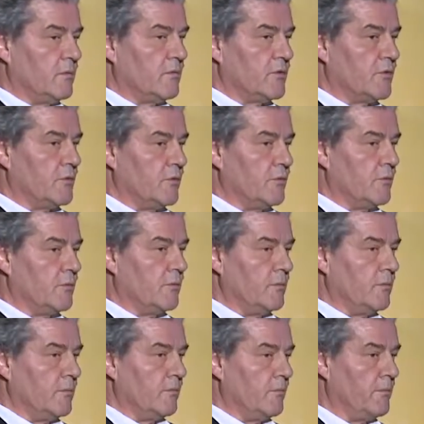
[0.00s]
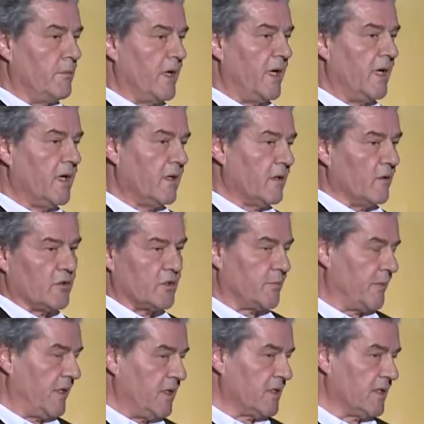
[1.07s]
to make a
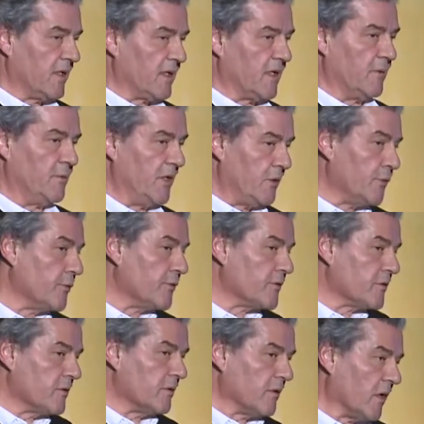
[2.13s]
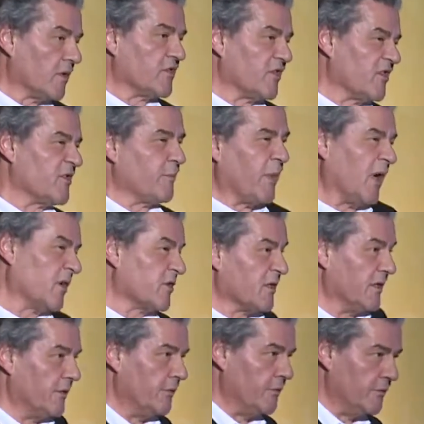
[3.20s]
space that can be used, not just
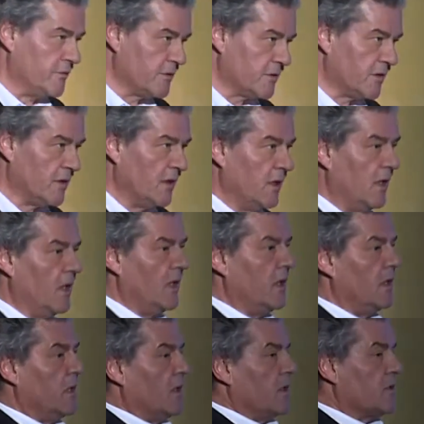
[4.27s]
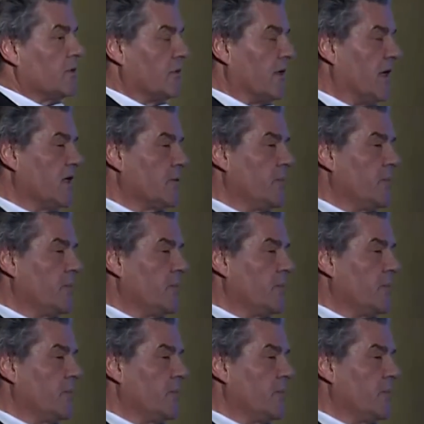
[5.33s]
partially used. So that's